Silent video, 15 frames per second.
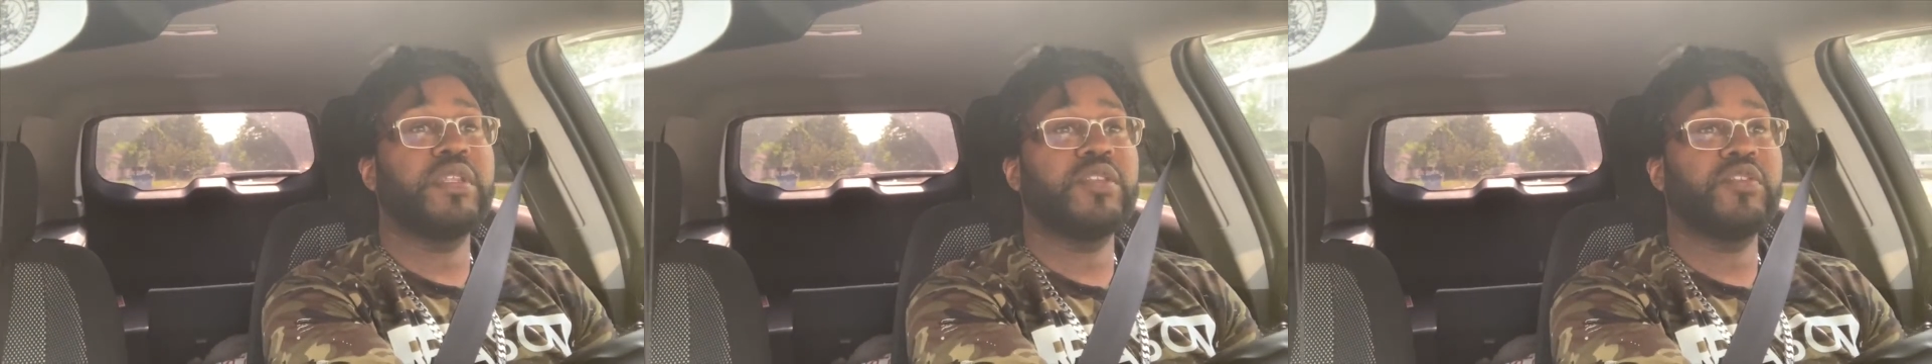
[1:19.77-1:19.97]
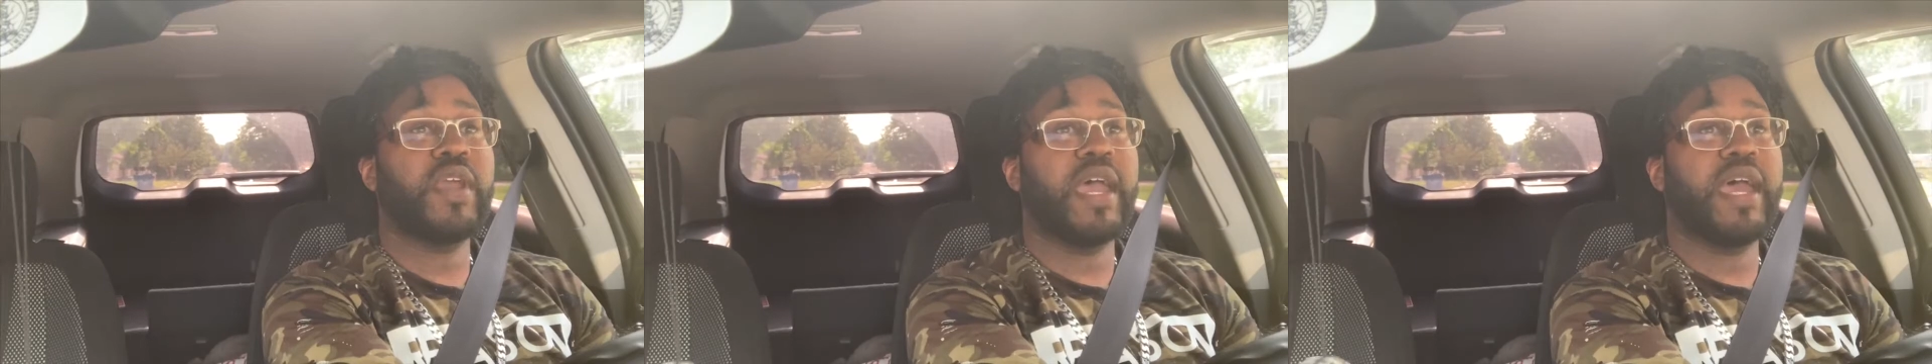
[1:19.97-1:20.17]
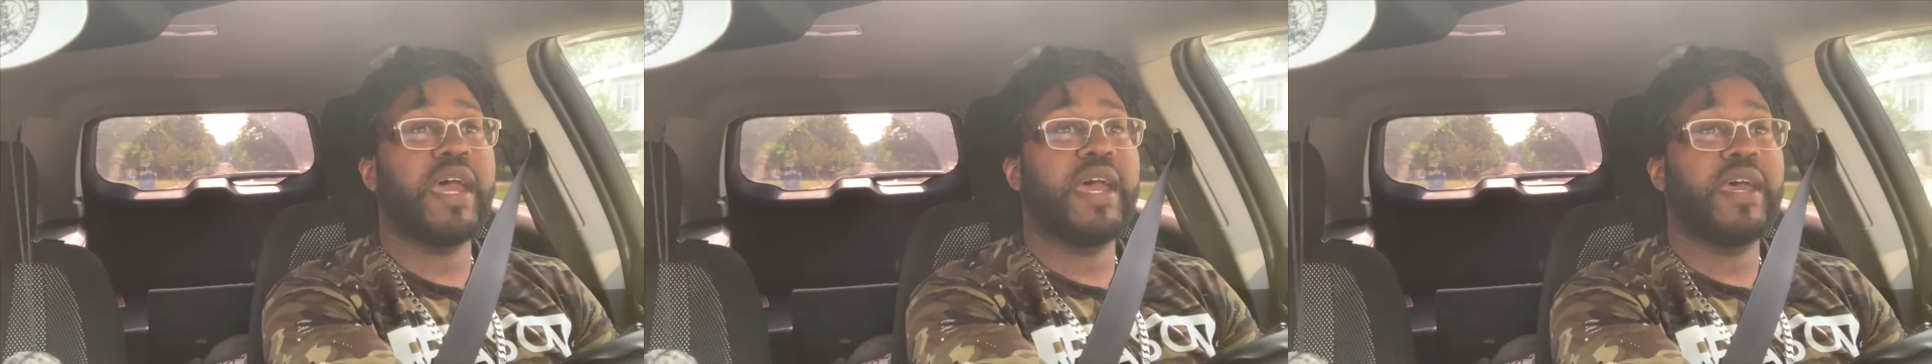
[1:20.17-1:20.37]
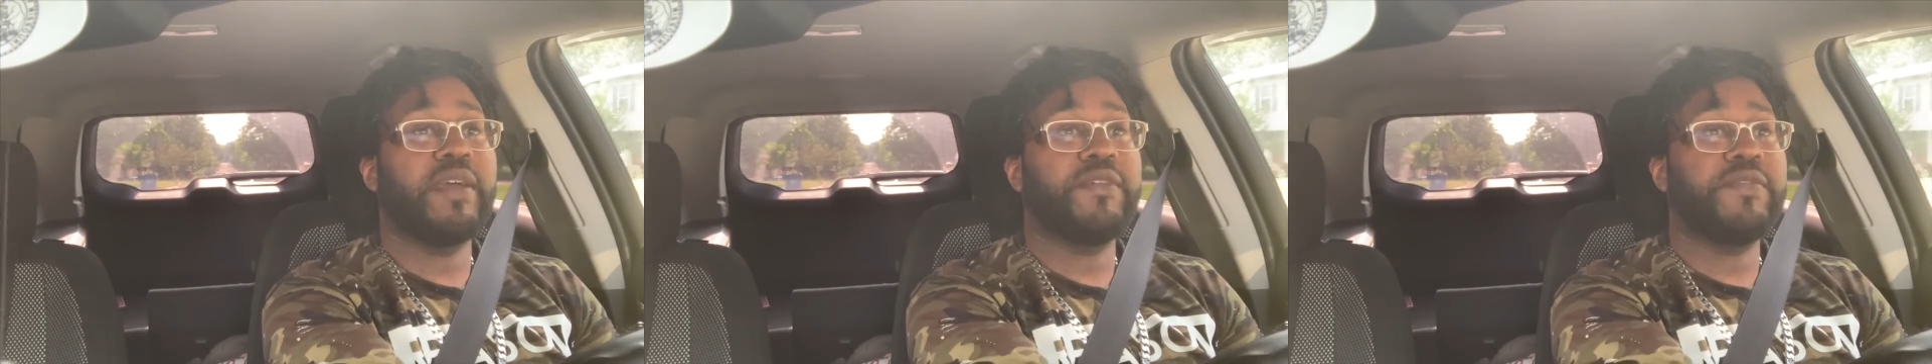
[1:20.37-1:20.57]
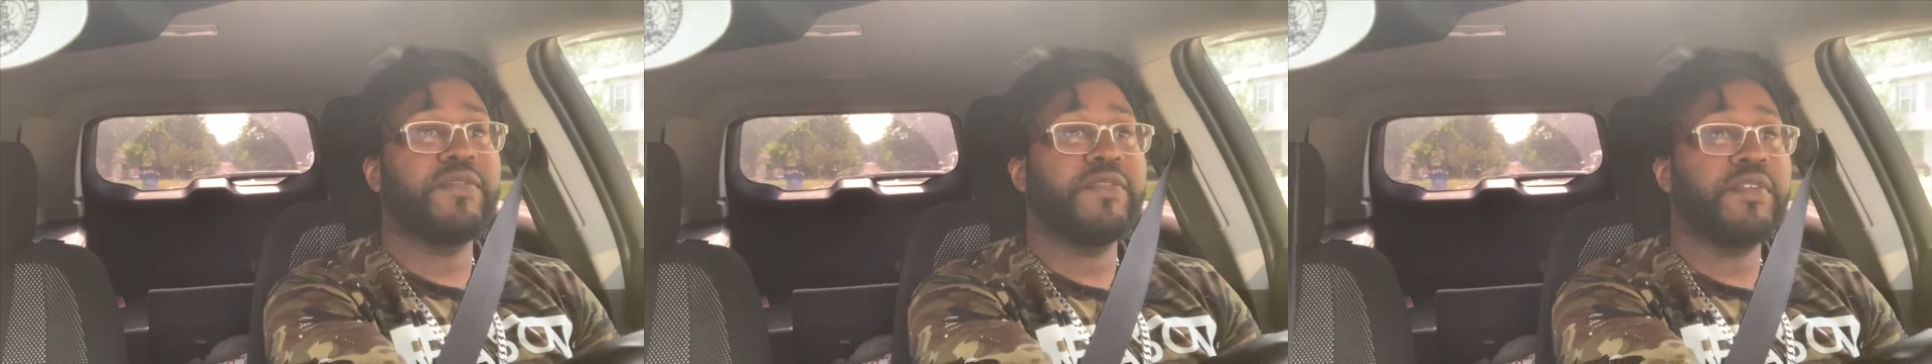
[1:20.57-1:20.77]

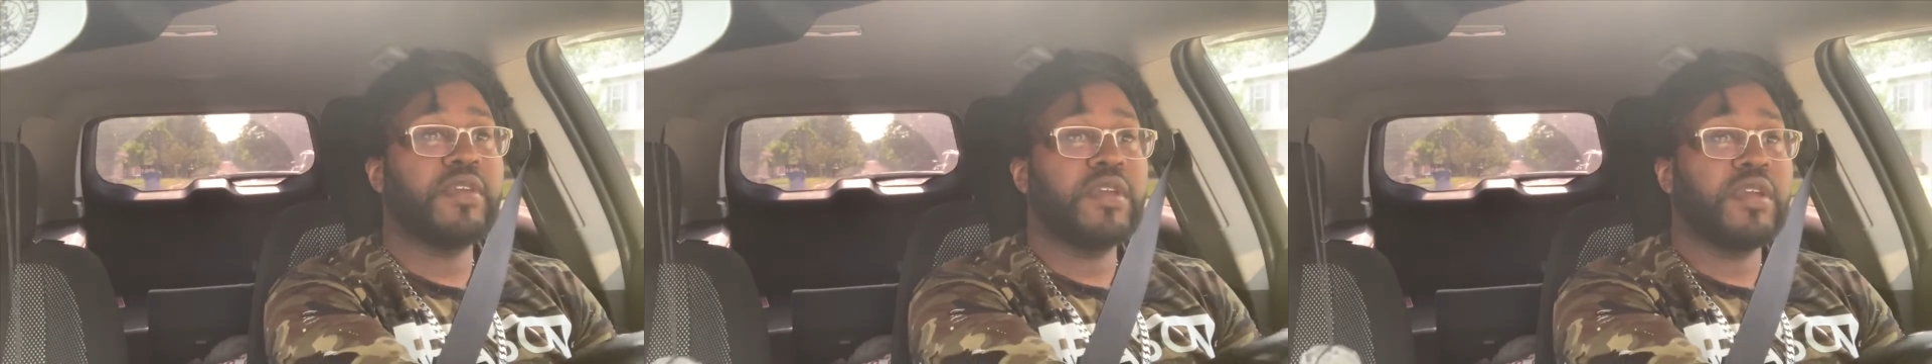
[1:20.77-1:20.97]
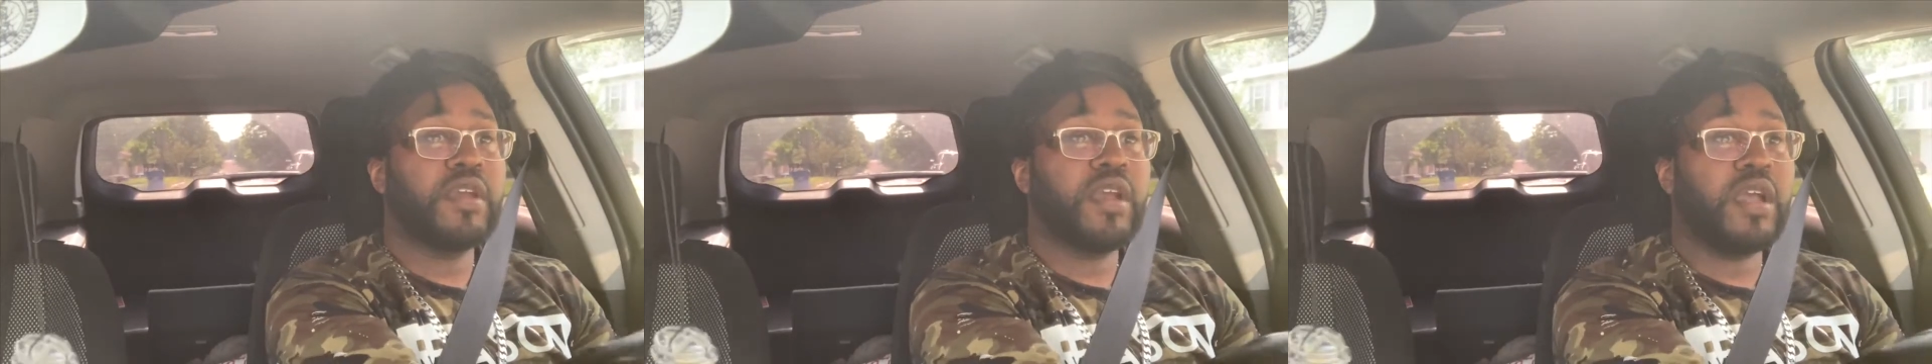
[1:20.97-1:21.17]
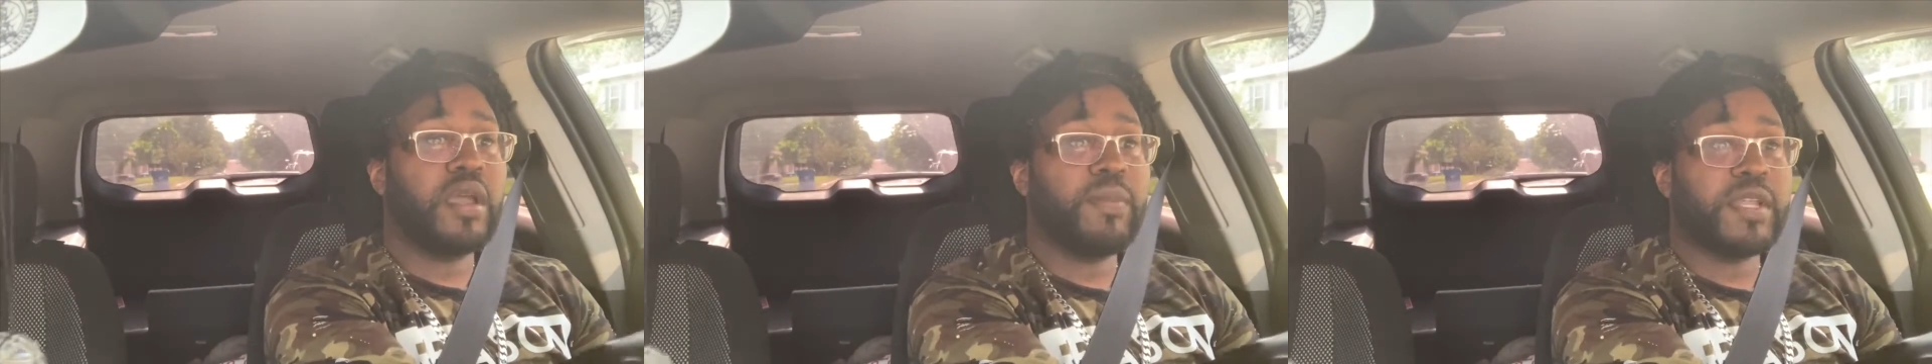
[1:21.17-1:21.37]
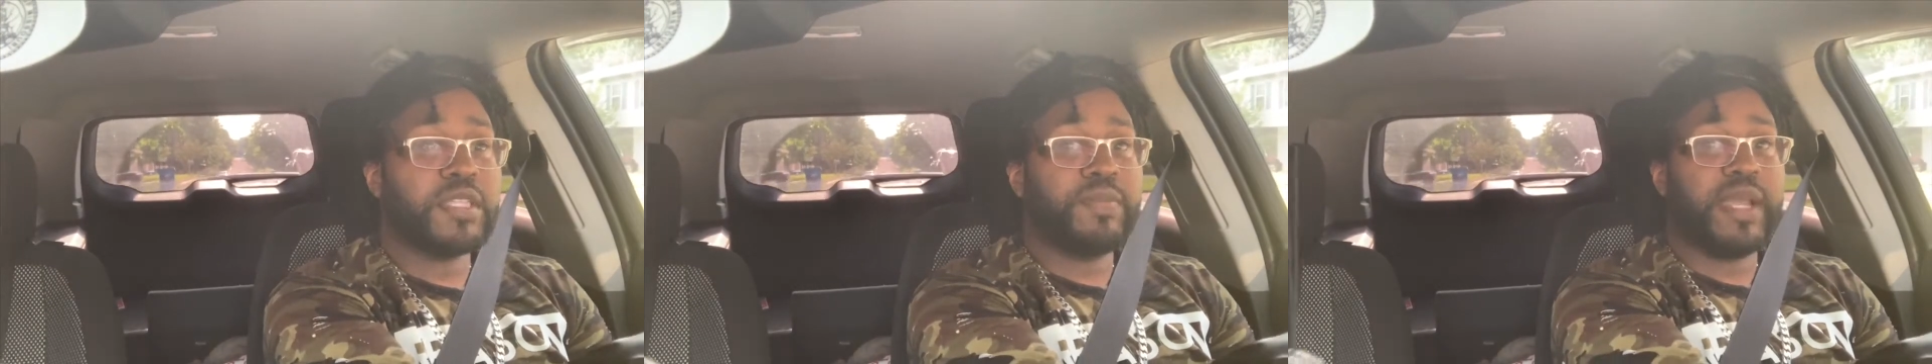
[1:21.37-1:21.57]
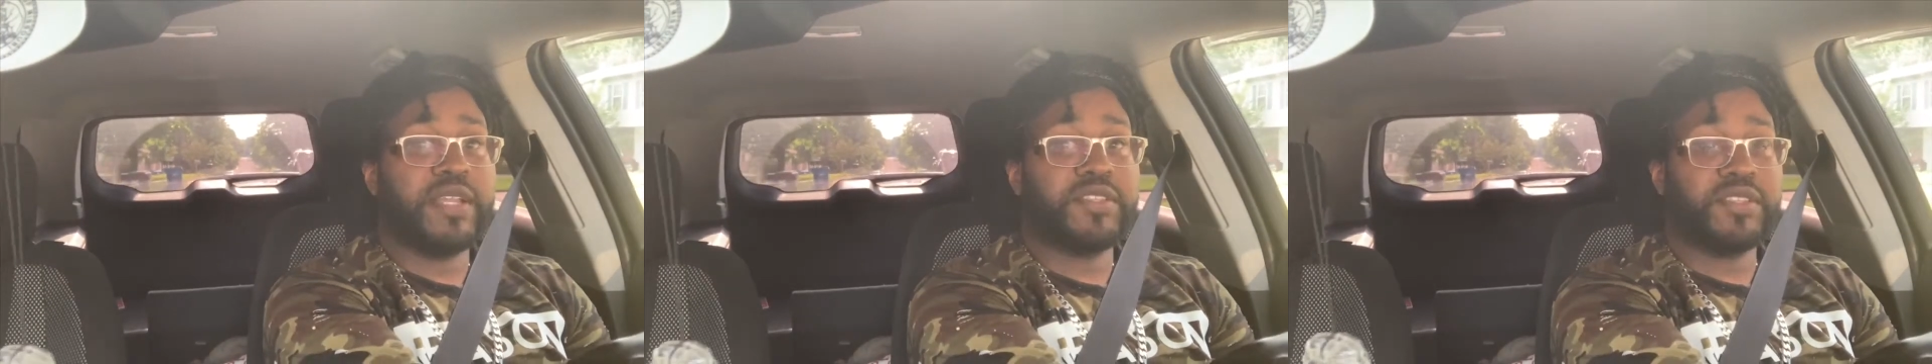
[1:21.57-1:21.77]
Drive. All right, I'm about
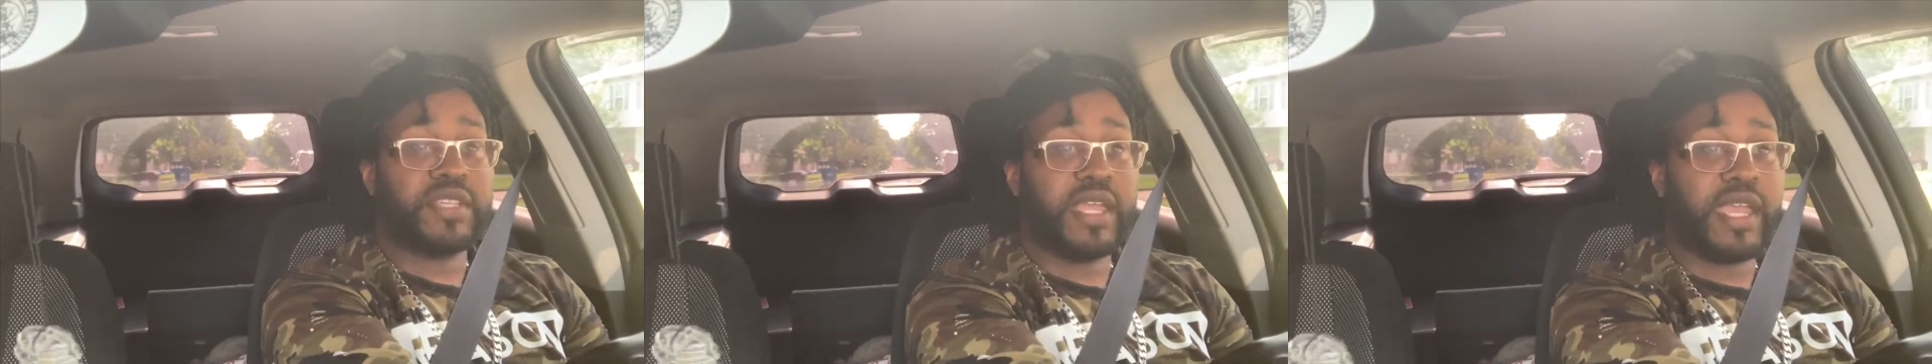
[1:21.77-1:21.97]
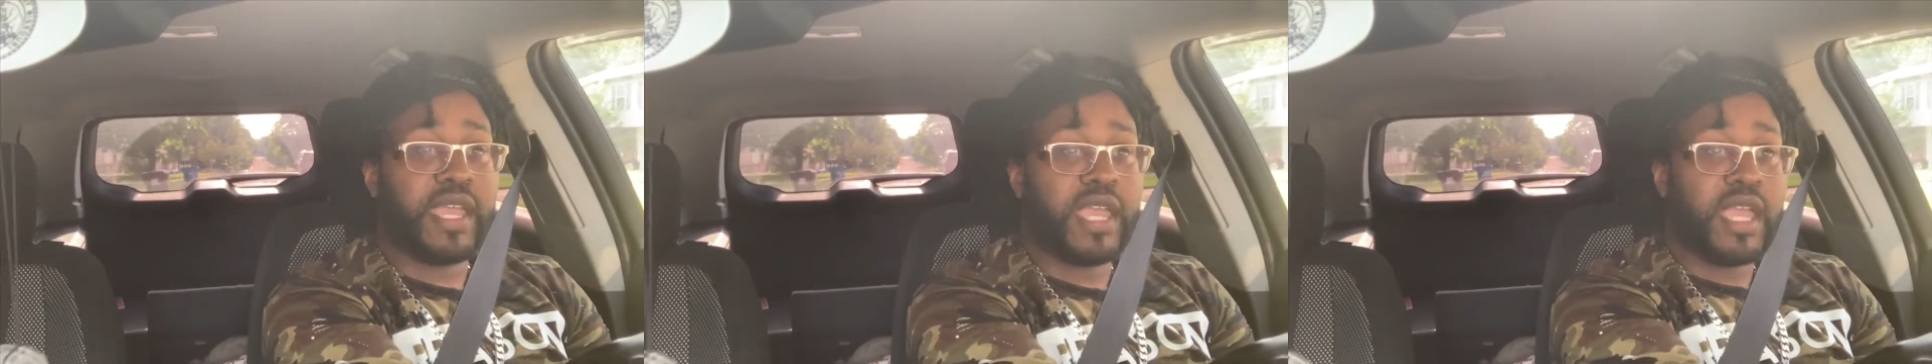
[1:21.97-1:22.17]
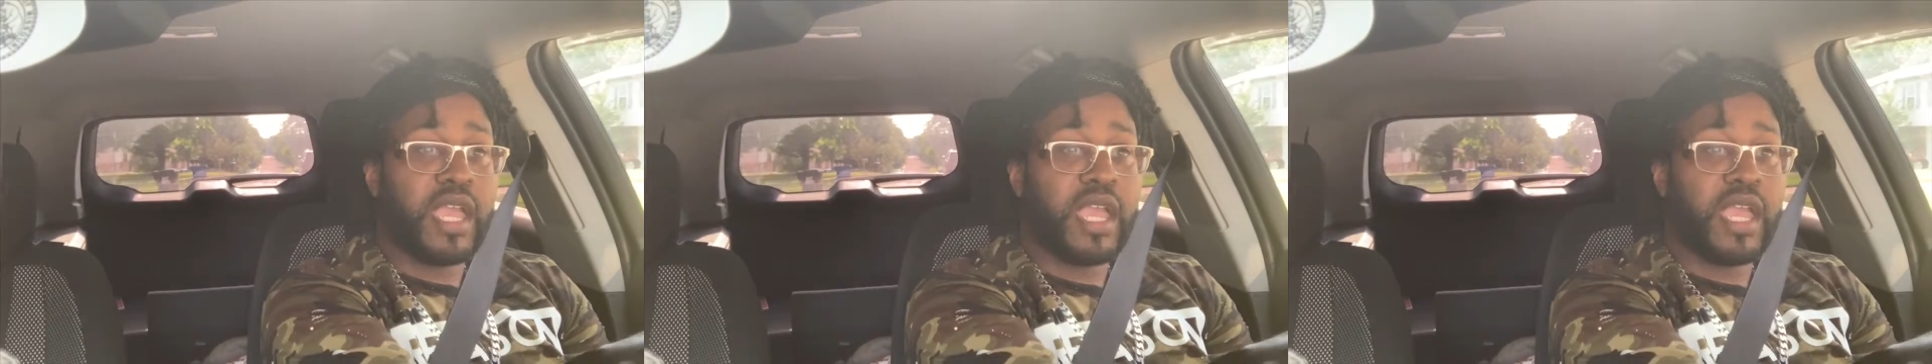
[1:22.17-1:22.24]
to pass this guy.